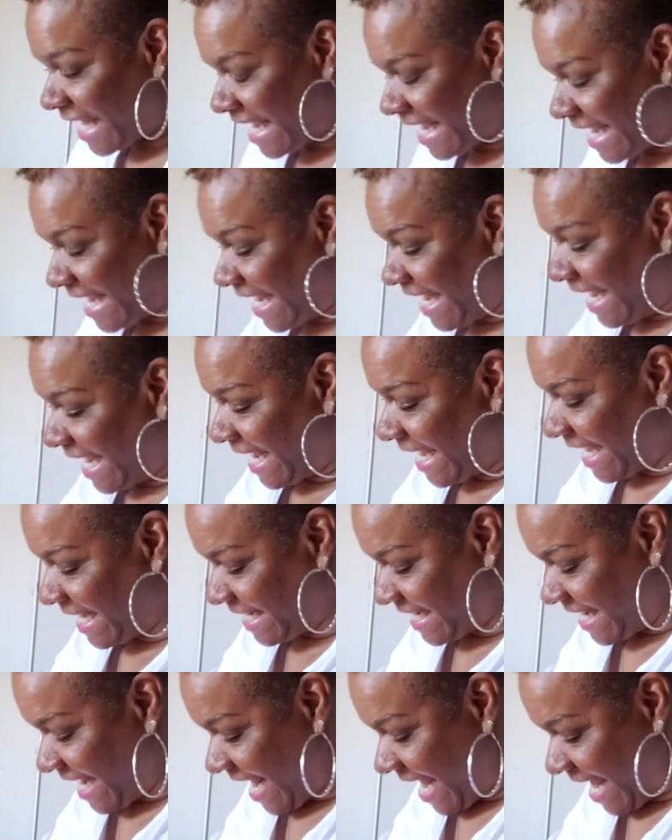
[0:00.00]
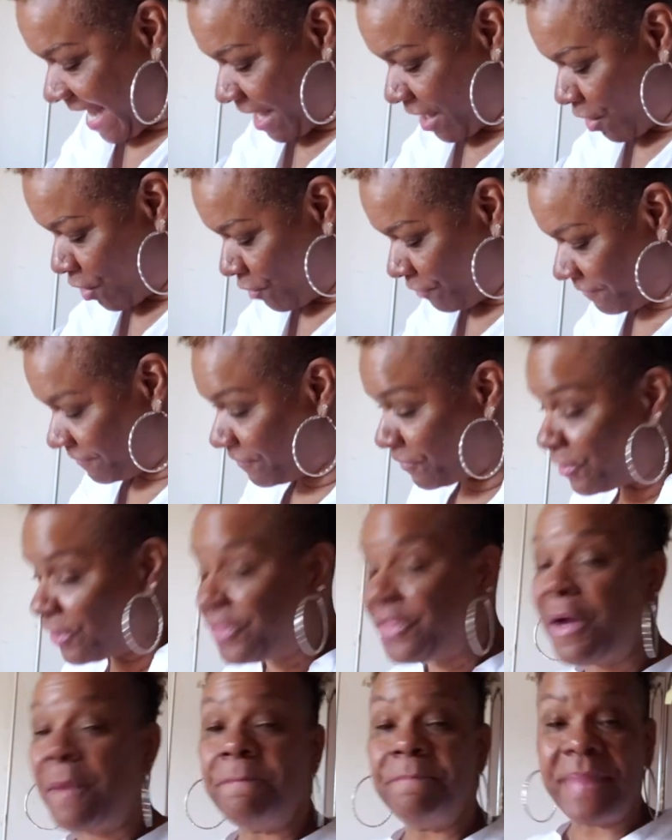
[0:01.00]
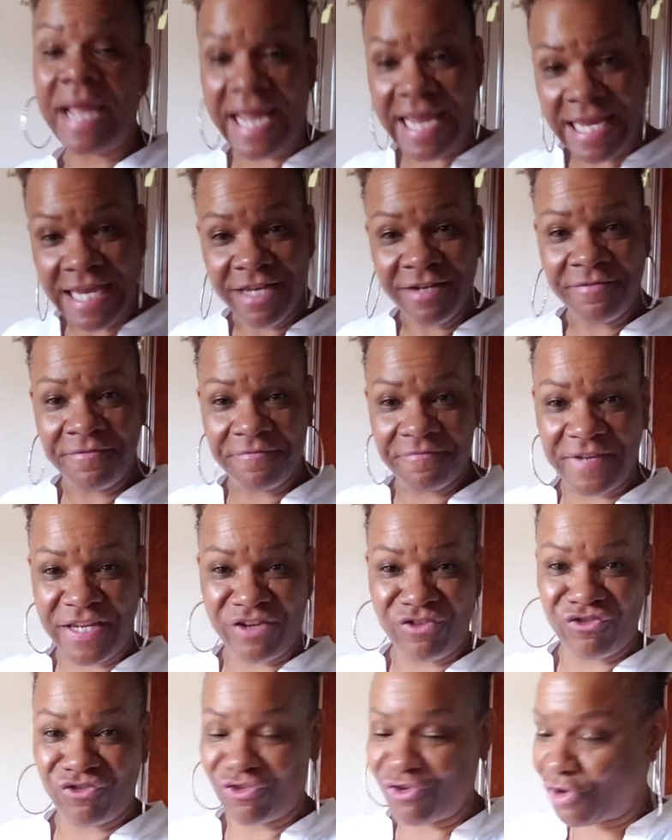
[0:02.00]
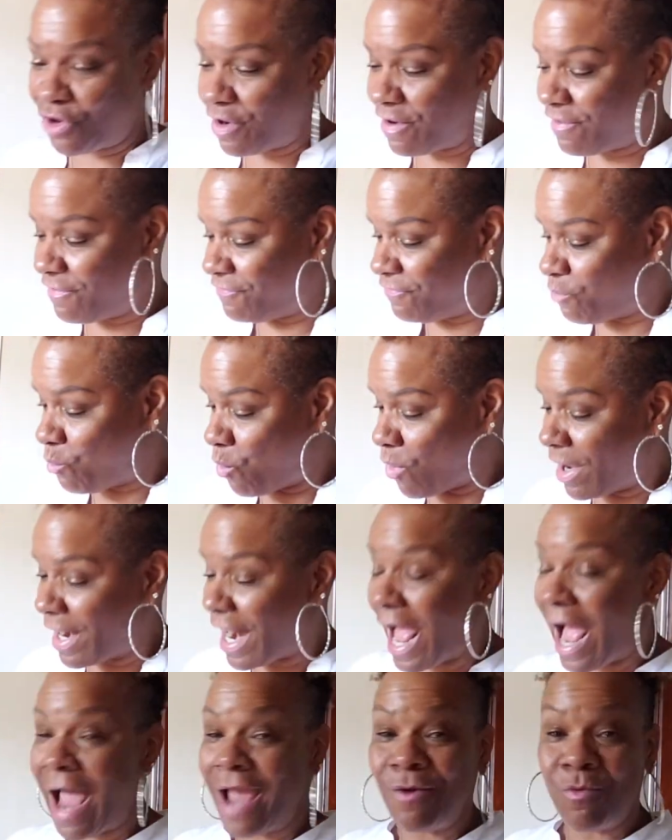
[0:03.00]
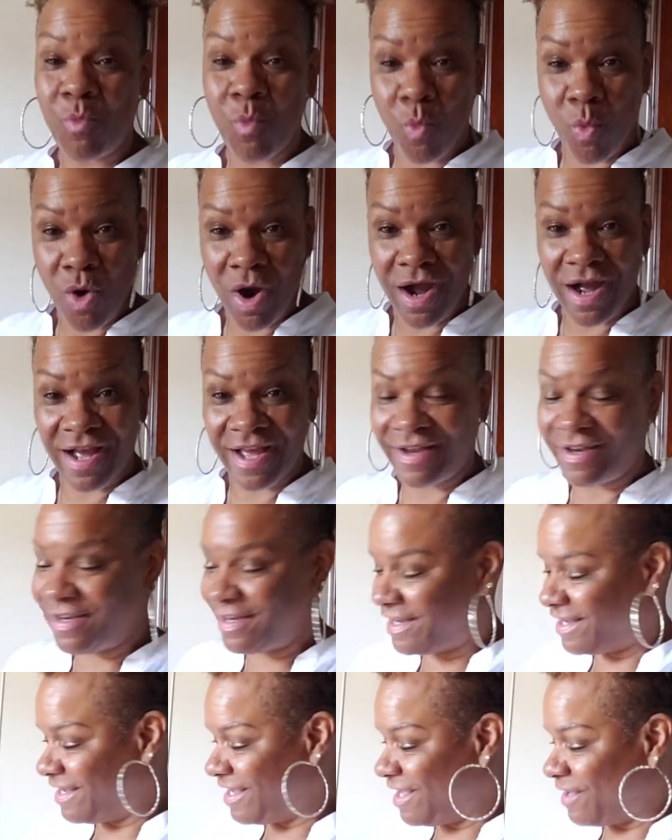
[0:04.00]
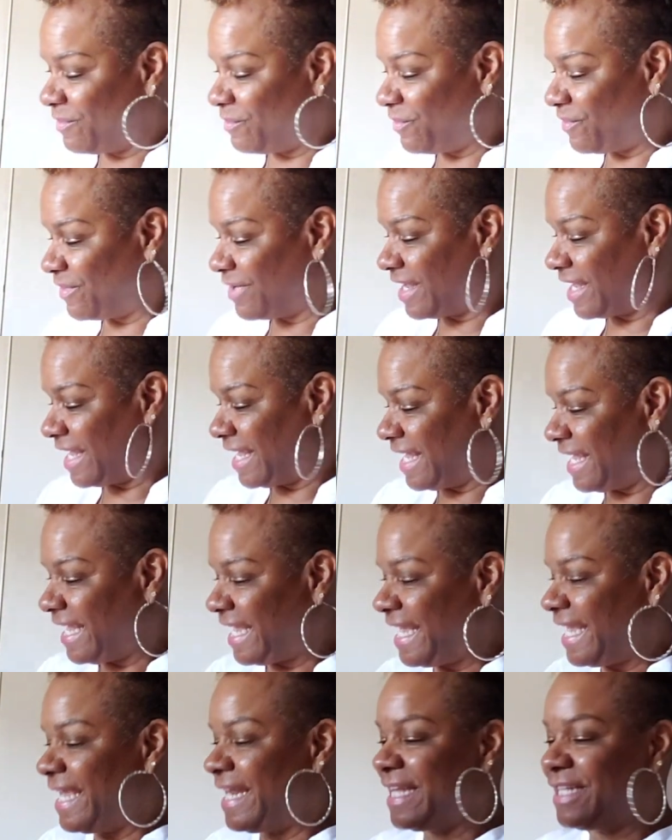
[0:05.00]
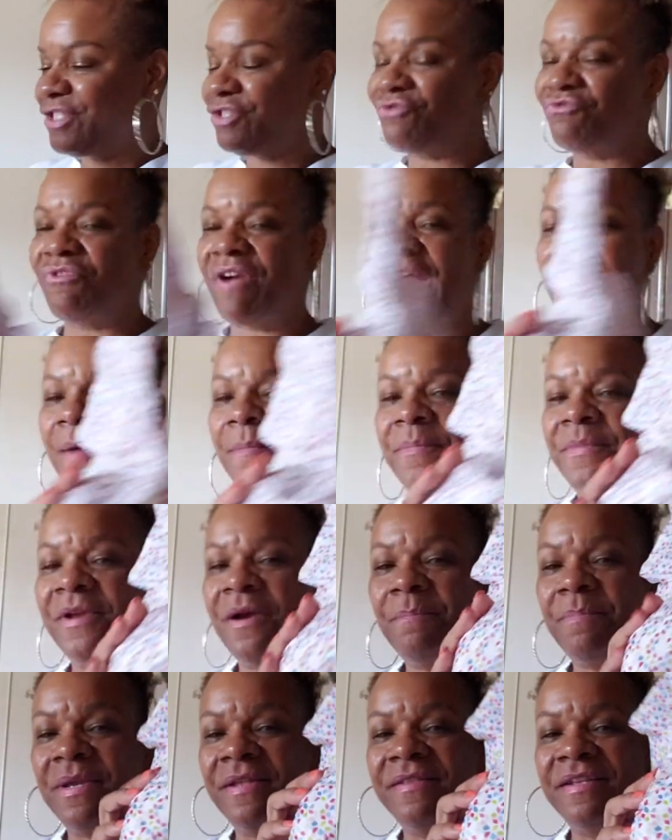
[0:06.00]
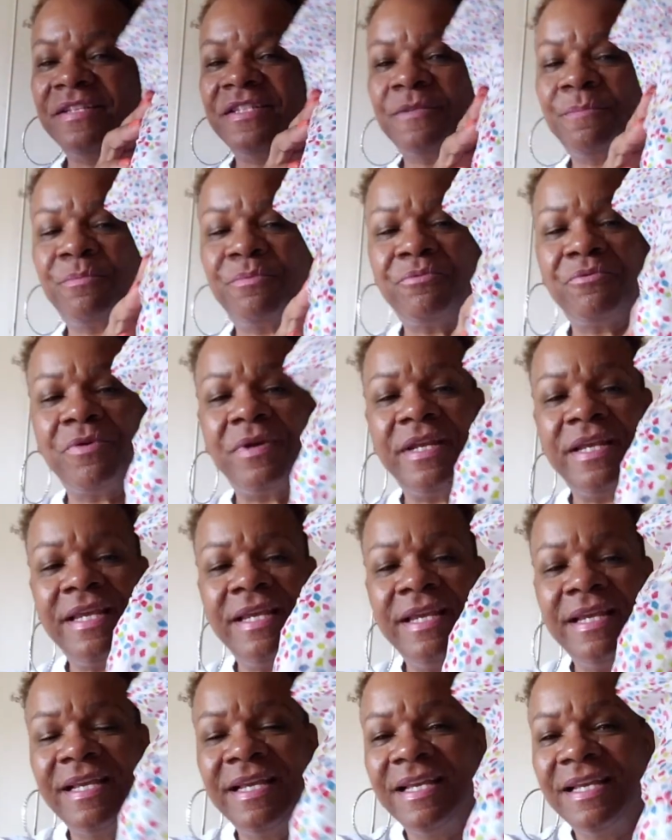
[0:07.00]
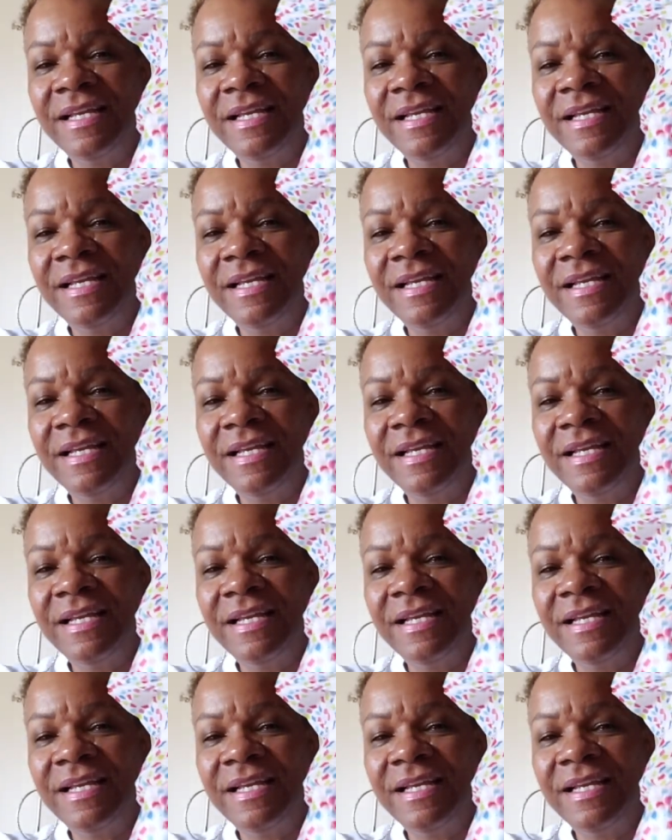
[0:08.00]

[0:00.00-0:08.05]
And now for the main feature of what I won. And it's wrapped up in this pretty,